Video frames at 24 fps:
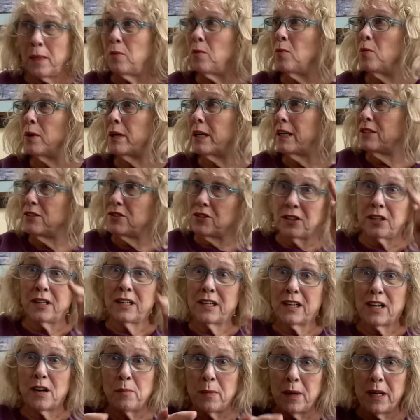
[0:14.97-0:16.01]
When I started
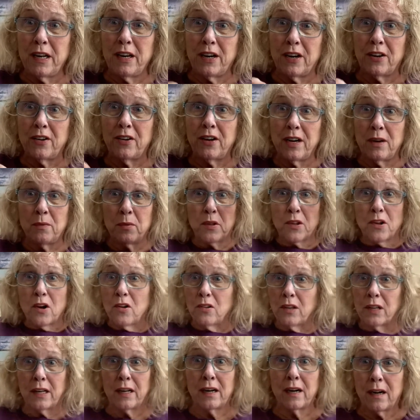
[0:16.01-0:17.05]
to come in here, it was all
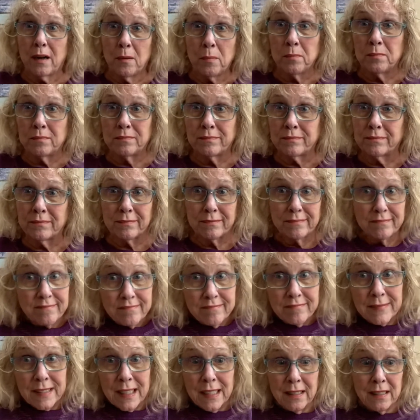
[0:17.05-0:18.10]
lit up.
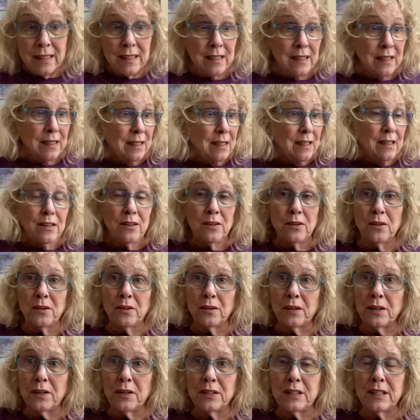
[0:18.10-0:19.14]

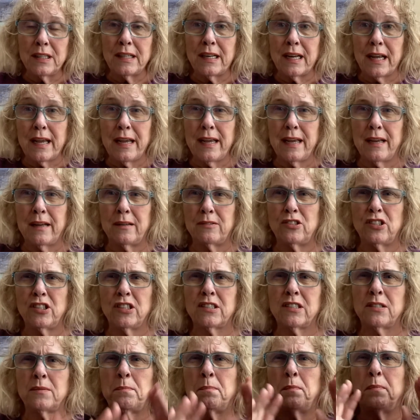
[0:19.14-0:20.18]
Earlier today, it
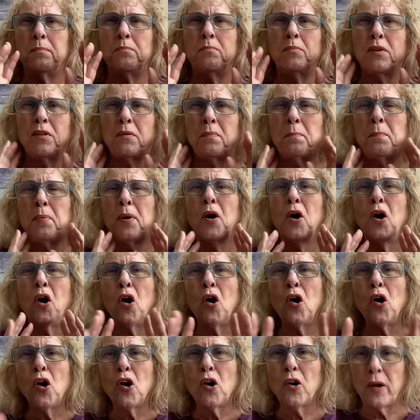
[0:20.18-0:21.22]
just was
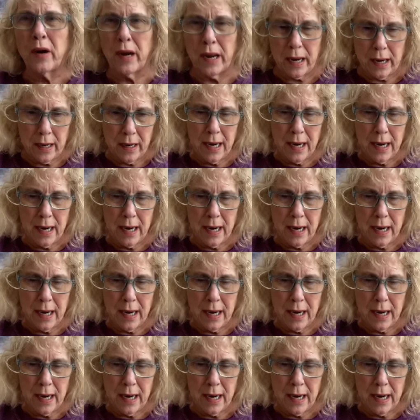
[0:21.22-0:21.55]
pouring.